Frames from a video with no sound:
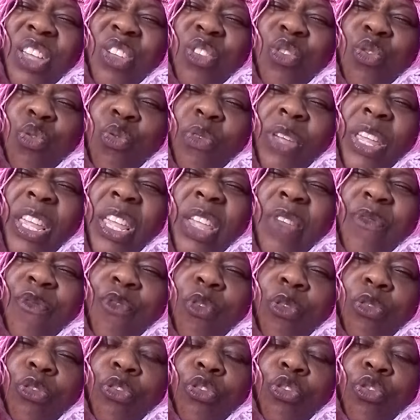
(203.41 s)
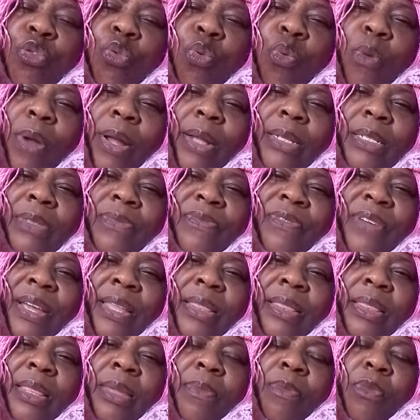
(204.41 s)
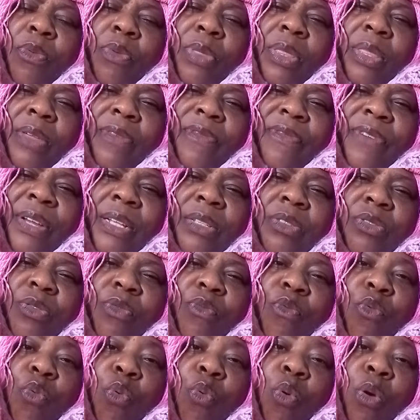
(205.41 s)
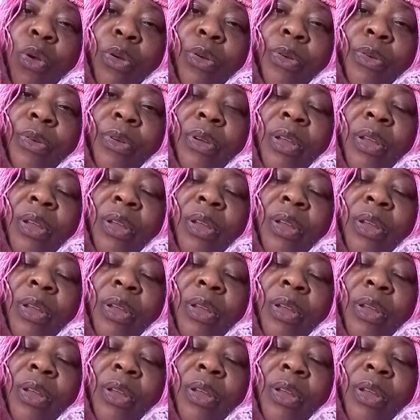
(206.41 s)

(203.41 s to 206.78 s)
You evil doers. Fight them with the fight of one.